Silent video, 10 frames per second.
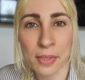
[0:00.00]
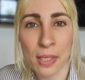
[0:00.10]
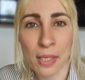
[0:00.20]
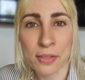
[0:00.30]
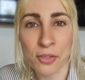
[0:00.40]

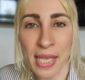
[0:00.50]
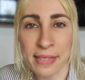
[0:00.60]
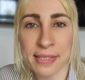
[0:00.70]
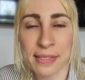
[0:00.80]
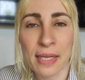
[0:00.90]
So
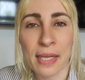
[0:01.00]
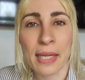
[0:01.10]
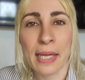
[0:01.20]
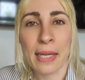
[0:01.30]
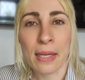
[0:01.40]
yes,
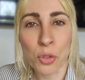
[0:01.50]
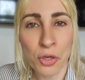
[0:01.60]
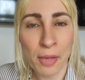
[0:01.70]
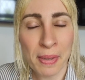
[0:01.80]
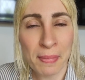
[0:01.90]
you're
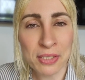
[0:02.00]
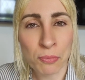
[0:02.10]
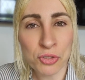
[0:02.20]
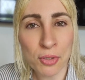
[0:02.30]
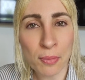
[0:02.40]
going to be matching
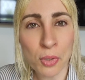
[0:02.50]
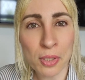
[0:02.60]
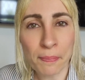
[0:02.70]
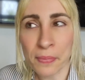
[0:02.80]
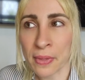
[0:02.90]
with
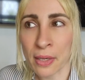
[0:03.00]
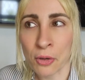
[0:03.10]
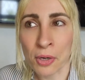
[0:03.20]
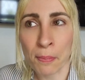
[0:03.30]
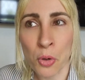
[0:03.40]
someone, they're
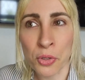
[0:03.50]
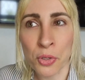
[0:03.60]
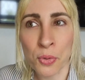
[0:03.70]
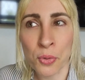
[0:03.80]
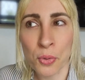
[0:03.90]
going to blow
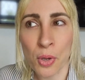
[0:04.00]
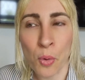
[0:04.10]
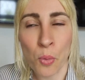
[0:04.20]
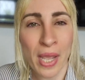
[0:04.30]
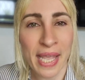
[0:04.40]
you
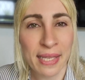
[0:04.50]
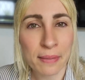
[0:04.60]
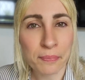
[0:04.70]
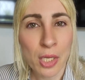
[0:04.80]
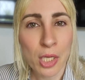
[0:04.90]
away.
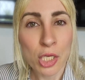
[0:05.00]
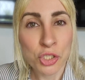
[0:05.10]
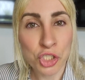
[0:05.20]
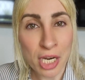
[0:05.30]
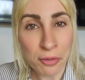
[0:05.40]

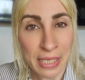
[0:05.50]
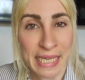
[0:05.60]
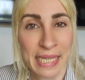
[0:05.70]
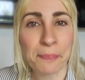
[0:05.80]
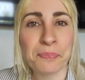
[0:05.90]

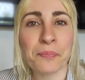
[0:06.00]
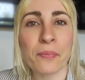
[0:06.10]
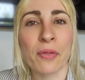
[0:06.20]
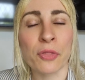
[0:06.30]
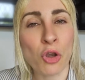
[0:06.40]
Generally,
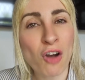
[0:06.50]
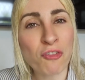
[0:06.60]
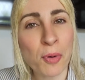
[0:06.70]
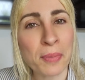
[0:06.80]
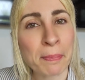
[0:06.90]
the love
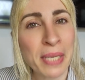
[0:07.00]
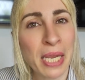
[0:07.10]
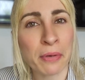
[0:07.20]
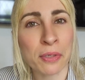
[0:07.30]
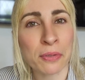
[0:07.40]
bombing
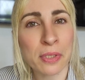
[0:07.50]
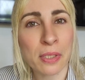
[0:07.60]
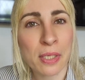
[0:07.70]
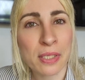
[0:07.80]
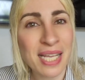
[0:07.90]
period
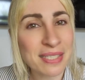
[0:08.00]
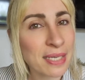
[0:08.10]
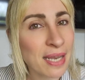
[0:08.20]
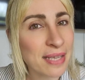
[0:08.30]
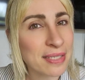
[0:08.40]
doesn't
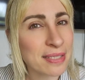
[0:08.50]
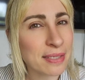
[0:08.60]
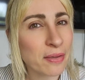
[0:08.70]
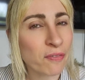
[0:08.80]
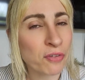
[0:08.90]
last
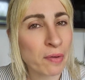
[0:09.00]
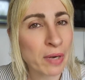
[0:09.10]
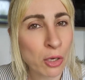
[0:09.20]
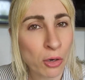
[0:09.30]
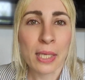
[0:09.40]
very
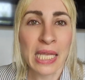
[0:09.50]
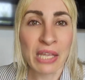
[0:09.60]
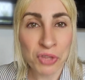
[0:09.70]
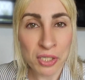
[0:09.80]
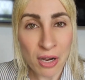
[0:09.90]
long. If
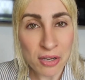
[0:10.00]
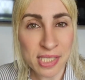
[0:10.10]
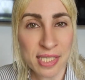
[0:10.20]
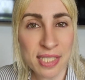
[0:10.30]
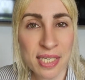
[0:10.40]
the
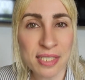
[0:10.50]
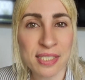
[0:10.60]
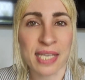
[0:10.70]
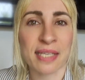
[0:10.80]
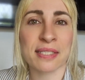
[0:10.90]
narcissist
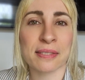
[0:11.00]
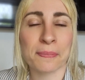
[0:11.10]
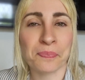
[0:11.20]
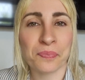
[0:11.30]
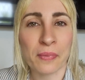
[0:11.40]
sees
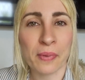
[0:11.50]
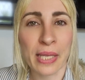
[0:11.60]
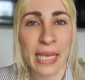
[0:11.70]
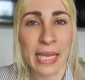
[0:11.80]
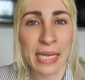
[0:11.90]

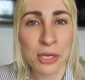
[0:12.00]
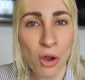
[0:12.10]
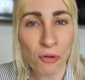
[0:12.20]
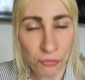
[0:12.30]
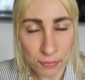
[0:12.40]
enough